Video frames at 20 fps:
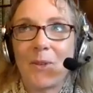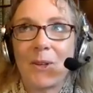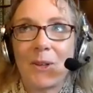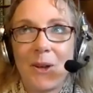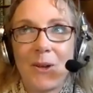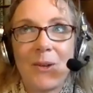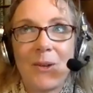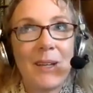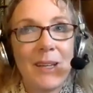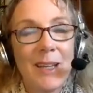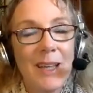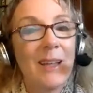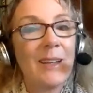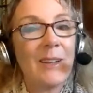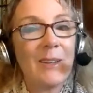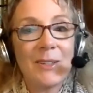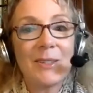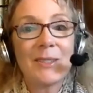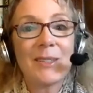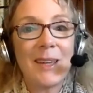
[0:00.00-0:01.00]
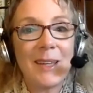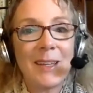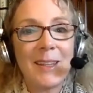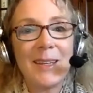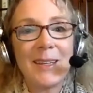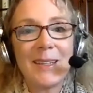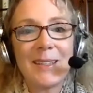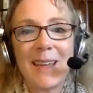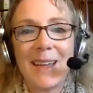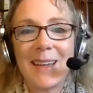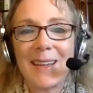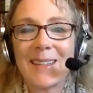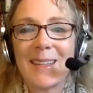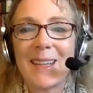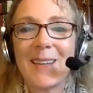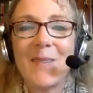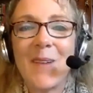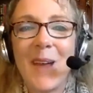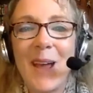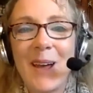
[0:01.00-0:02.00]
go in, it looks like the exact
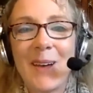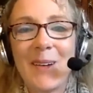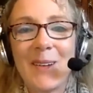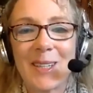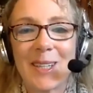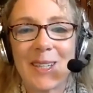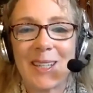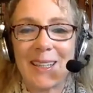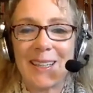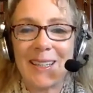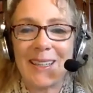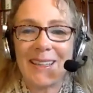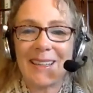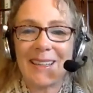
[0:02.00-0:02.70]
same house.